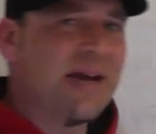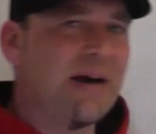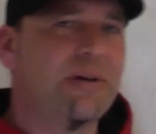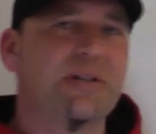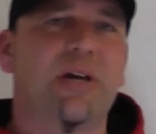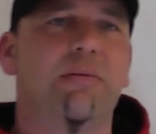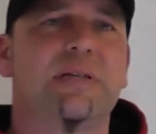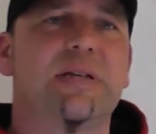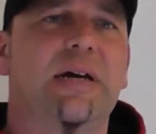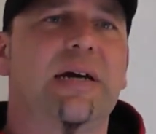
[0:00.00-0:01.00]
an hour
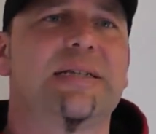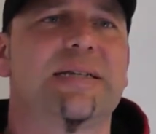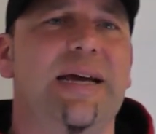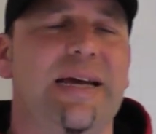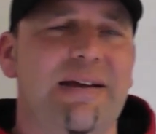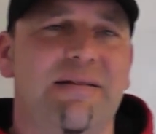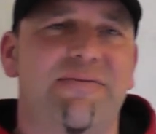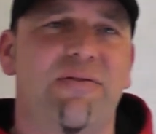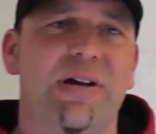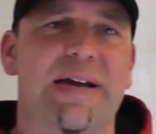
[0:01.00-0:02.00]
don't take
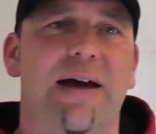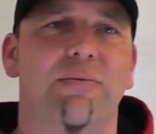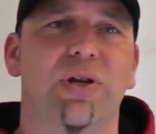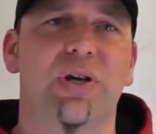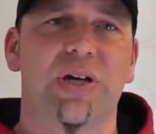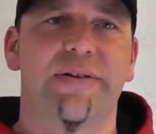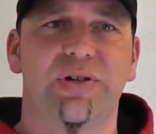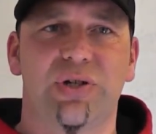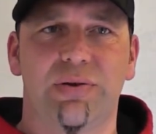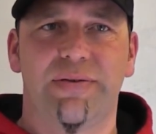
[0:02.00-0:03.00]
into account the
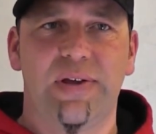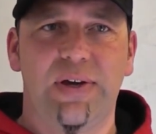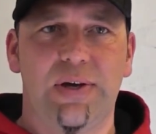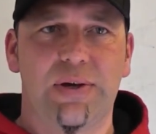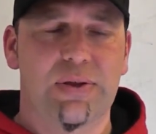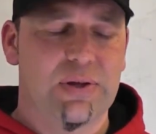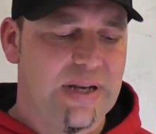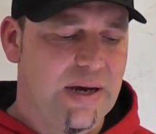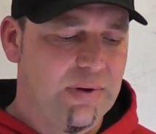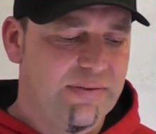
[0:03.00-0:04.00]
curvature of the Earth.
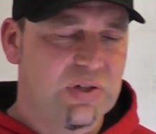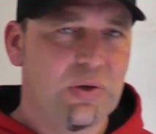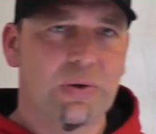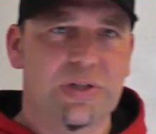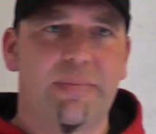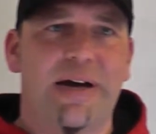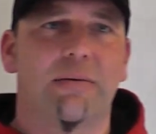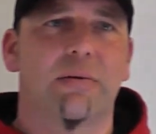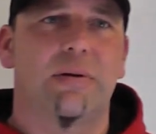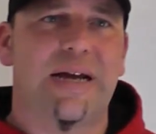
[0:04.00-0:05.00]
Now, we've talked
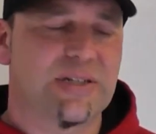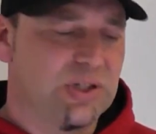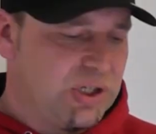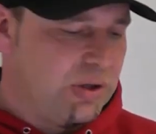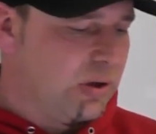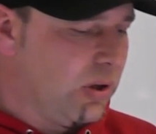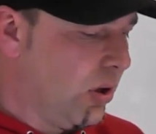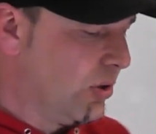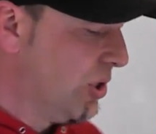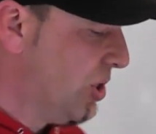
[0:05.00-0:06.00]
about latitude and
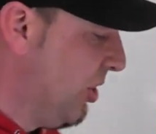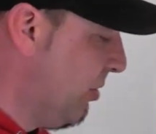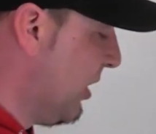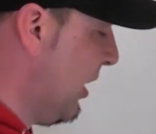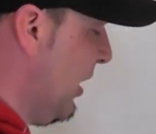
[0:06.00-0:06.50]
longitude,